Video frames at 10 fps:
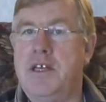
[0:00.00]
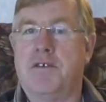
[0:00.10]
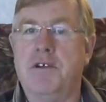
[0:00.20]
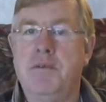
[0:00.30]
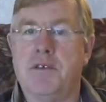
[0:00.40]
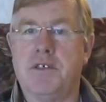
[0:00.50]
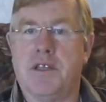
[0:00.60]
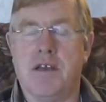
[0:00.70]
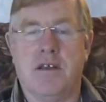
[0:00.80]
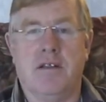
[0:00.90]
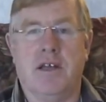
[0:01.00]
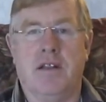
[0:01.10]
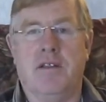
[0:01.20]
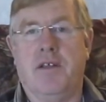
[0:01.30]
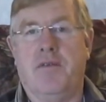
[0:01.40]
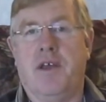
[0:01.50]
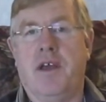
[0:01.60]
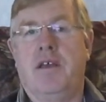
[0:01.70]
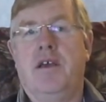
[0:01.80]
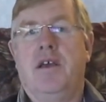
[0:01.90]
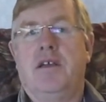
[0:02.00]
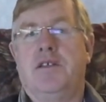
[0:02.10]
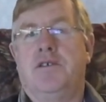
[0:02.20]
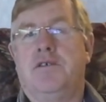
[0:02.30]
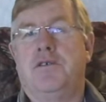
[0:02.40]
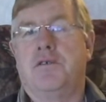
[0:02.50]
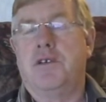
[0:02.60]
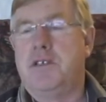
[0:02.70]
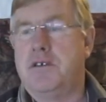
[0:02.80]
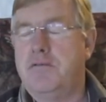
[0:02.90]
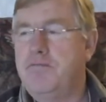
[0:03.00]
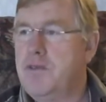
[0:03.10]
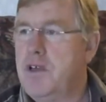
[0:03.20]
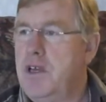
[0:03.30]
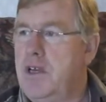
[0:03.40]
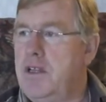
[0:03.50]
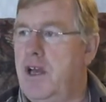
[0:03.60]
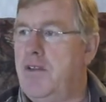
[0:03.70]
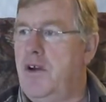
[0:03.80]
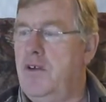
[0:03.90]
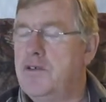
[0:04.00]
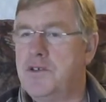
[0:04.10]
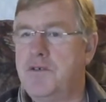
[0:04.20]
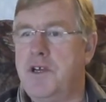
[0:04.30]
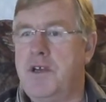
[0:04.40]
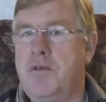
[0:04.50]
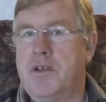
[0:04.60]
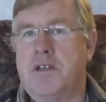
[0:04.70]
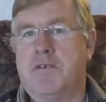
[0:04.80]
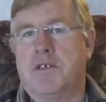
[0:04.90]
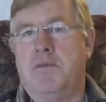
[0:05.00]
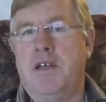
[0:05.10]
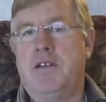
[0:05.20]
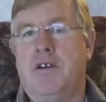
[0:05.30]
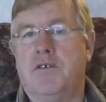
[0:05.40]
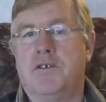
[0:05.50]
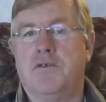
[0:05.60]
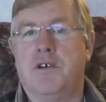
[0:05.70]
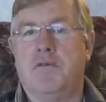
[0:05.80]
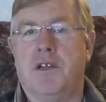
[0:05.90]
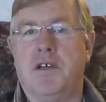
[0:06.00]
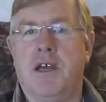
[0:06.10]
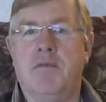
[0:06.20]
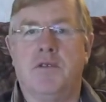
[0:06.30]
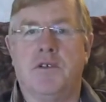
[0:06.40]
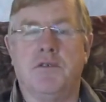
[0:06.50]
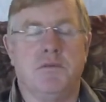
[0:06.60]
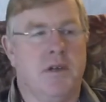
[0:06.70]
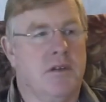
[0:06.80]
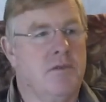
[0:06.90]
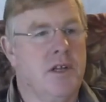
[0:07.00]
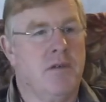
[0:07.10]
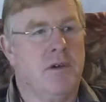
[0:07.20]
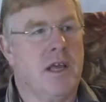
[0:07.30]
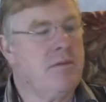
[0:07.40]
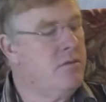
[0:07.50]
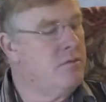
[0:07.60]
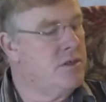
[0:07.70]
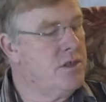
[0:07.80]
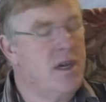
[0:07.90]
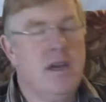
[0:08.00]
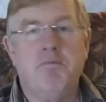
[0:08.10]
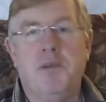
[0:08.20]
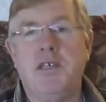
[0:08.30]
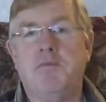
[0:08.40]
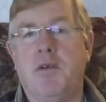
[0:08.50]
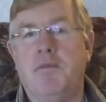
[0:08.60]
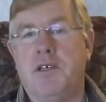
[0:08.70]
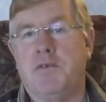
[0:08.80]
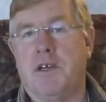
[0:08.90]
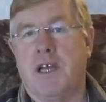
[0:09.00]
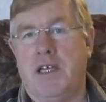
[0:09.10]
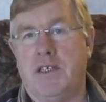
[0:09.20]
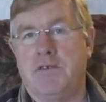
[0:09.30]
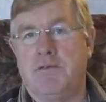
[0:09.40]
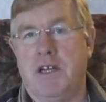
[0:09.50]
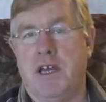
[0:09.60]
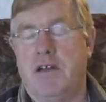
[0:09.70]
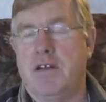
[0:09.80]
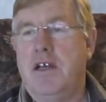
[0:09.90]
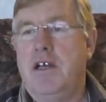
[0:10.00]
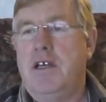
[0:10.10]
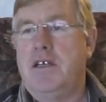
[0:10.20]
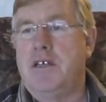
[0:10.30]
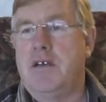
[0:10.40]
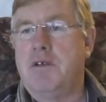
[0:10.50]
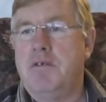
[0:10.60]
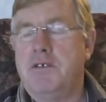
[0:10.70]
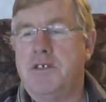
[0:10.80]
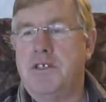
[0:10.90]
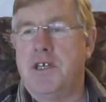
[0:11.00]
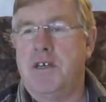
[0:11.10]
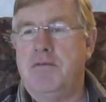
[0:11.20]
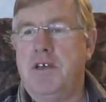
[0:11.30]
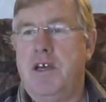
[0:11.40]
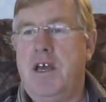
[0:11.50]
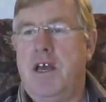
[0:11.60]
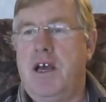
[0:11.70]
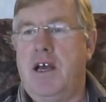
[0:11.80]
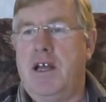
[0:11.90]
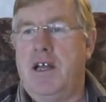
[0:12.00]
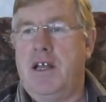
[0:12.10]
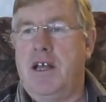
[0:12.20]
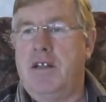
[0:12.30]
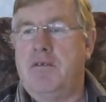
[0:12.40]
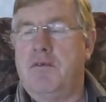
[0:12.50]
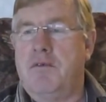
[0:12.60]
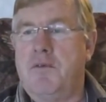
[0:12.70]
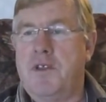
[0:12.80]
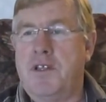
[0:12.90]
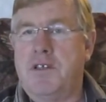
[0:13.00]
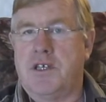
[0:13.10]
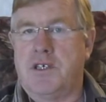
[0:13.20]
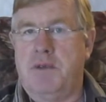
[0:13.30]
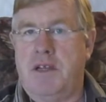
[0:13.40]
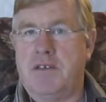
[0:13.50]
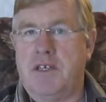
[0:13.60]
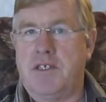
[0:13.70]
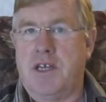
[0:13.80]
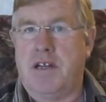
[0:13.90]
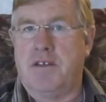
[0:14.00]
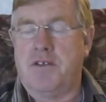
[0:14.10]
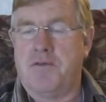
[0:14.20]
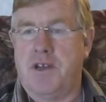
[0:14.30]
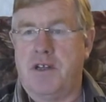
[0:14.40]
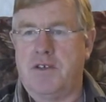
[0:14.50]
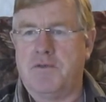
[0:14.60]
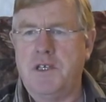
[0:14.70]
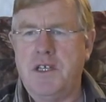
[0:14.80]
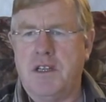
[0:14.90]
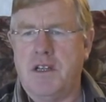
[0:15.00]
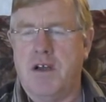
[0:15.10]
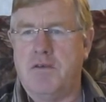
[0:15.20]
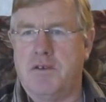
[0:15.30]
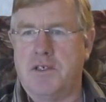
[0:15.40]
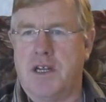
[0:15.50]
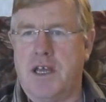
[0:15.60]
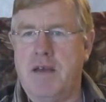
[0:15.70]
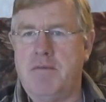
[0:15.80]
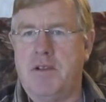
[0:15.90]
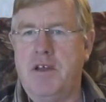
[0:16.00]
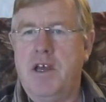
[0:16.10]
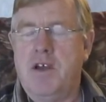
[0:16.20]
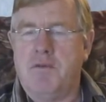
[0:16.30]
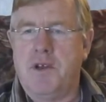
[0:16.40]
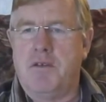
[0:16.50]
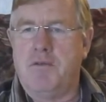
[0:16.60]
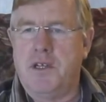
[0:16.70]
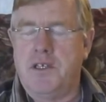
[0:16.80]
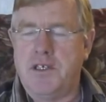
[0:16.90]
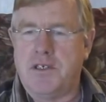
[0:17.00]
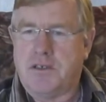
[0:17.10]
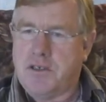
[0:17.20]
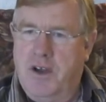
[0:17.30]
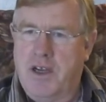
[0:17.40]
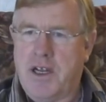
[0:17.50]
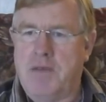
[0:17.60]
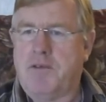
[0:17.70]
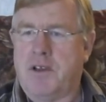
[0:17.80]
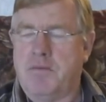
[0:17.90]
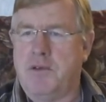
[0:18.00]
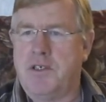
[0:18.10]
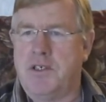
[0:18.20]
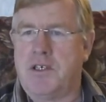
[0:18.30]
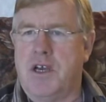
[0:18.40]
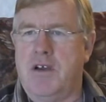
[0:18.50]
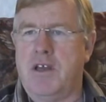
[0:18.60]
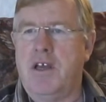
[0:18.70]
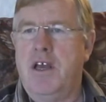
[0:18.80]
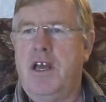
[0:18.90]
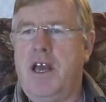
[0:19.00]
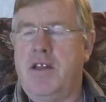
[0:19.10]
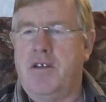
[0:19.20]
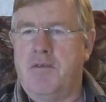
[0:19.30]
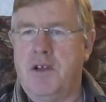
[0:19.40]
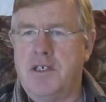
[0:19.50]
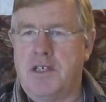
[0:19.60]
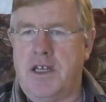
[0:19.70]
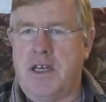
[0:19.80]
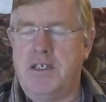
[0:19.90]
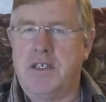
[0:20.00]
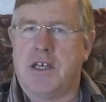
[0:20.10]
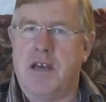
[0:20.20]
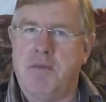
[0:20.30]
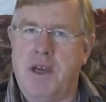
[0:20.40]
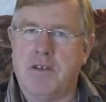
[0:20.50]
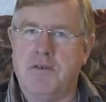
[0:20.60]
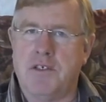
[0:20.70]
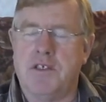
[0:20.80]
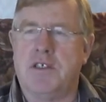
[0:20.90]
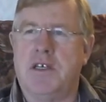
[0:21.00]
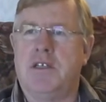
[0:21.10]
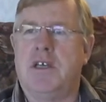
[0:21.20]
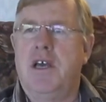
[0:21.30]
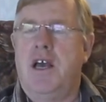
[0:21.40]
agreements that they get you to agree to. Now the whole story, I'm not going to explain the whole story of what happened to us, but really what happened was, piece by piece, what Kay just read out, is that we were deceived. And within 6 months they started to threaten us. We didn't know what was going to happen. We'd just signed up, got the business going, and the real estate agent came back to us and said,